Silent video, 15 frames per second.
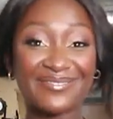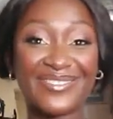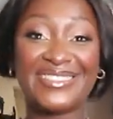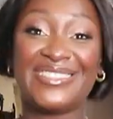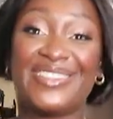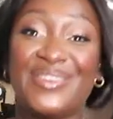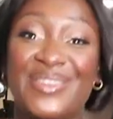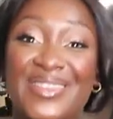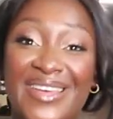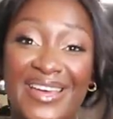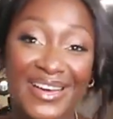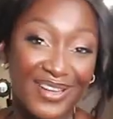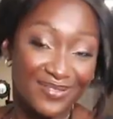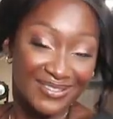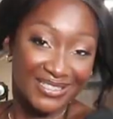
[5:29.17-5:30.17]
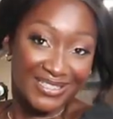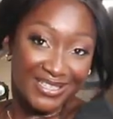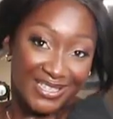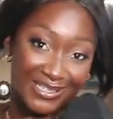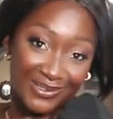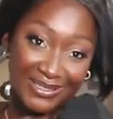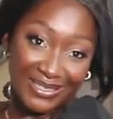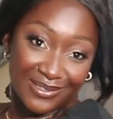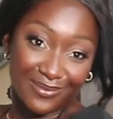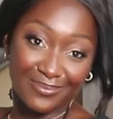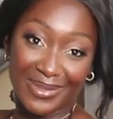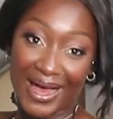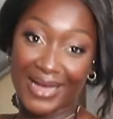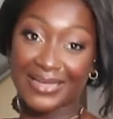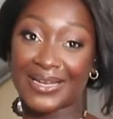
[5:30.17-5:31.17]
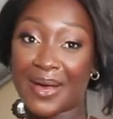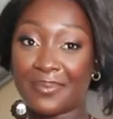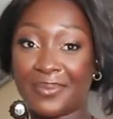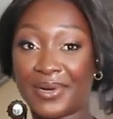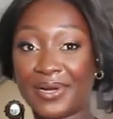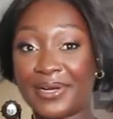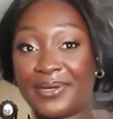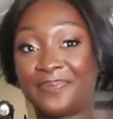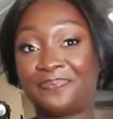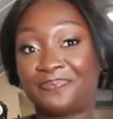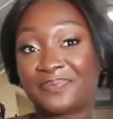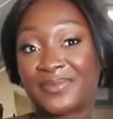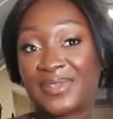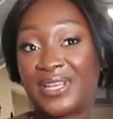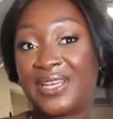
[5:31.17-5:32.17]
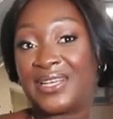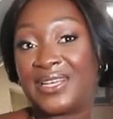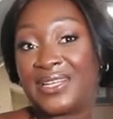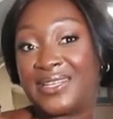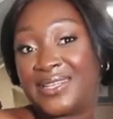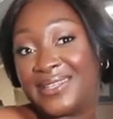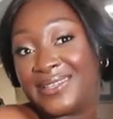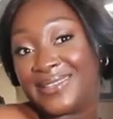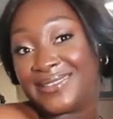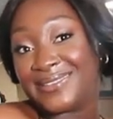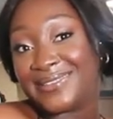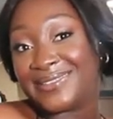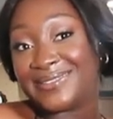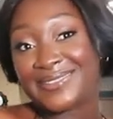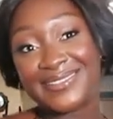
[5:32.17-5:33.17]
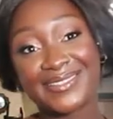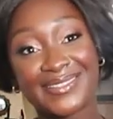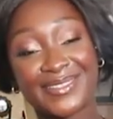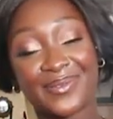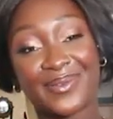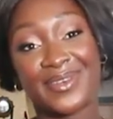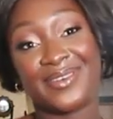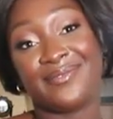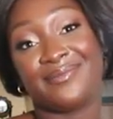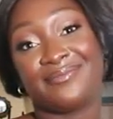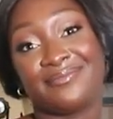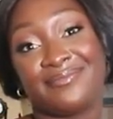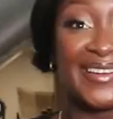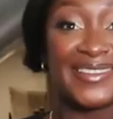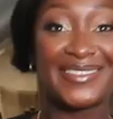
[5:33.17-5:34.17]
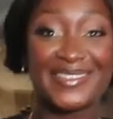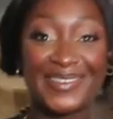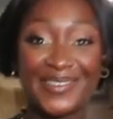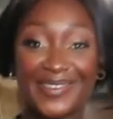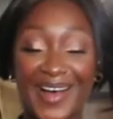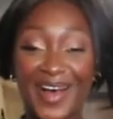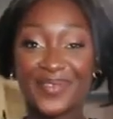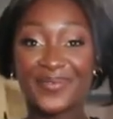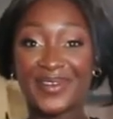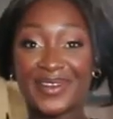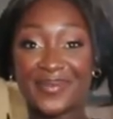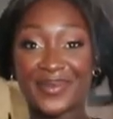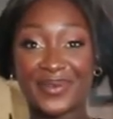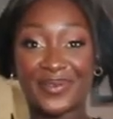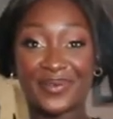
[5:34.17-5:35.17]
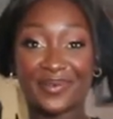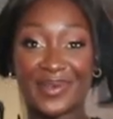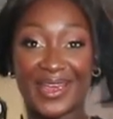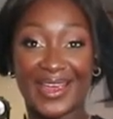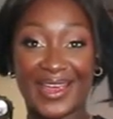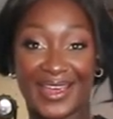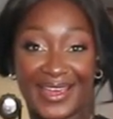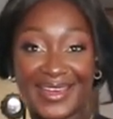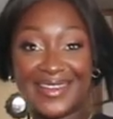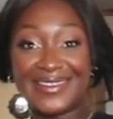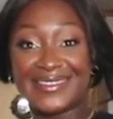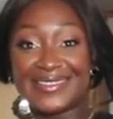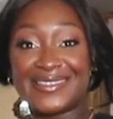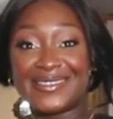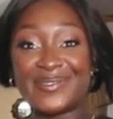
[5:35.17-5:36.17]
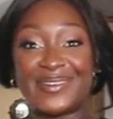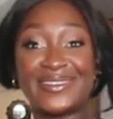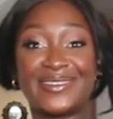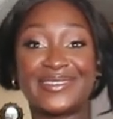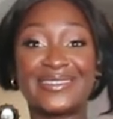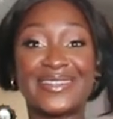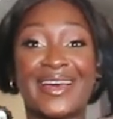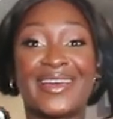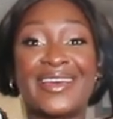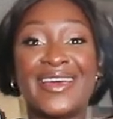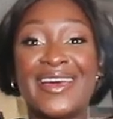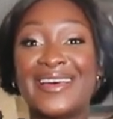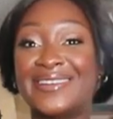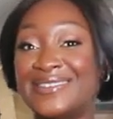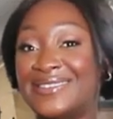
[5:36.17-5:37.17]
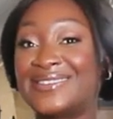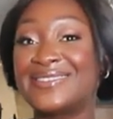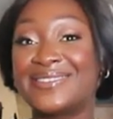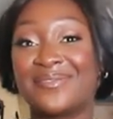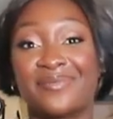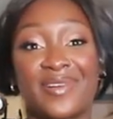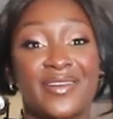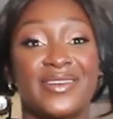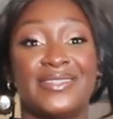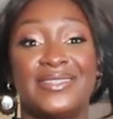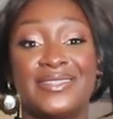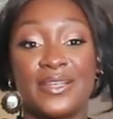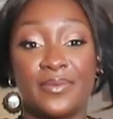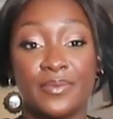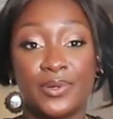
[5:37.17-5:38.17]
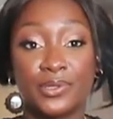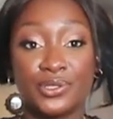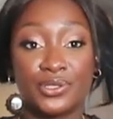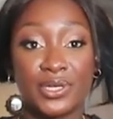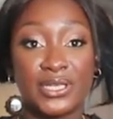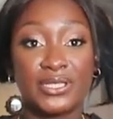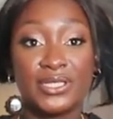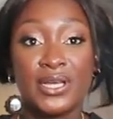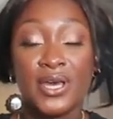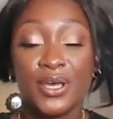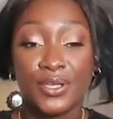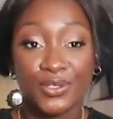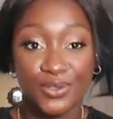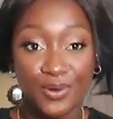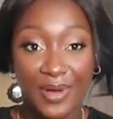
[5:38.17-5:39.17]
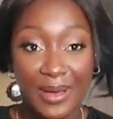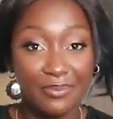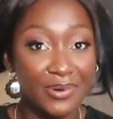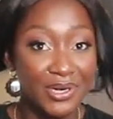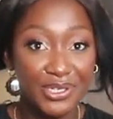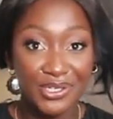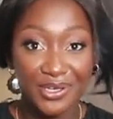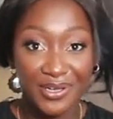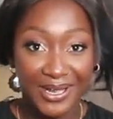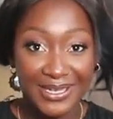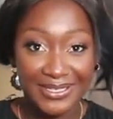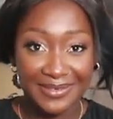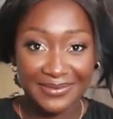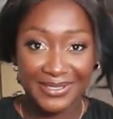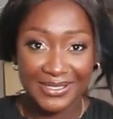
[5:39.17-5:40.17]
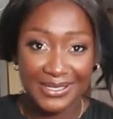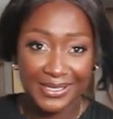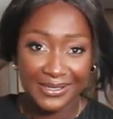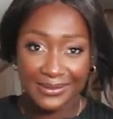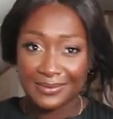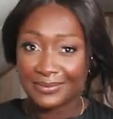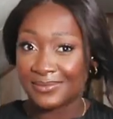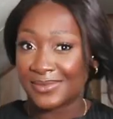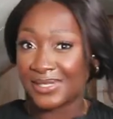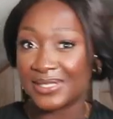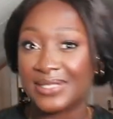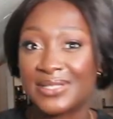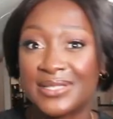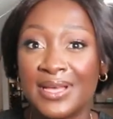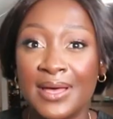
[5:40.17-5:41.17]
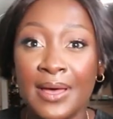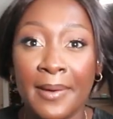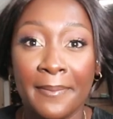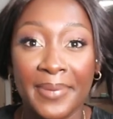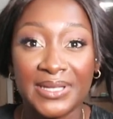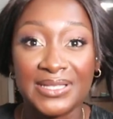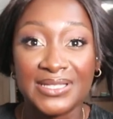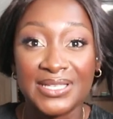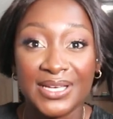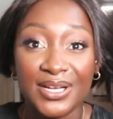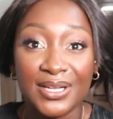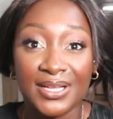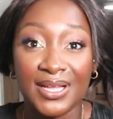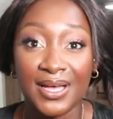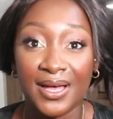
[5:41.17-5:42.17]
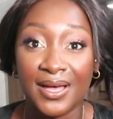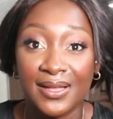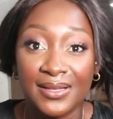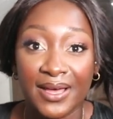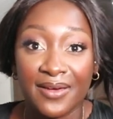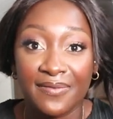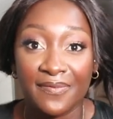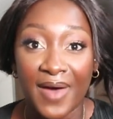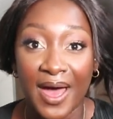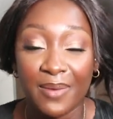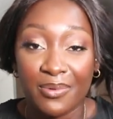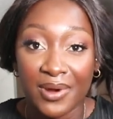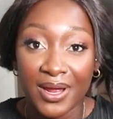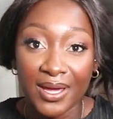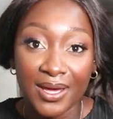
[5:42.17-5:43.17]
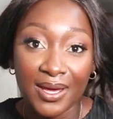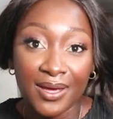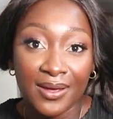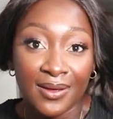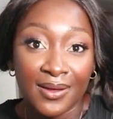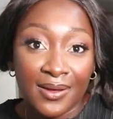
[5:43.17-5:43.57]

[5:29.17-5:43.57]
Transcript: what do you think of this cute little black number? Oh, she's so cute. So outfit number three, this is what it looks like. This is a very simple dress. So I'm pretty sure you guys have seen this particular like fabric.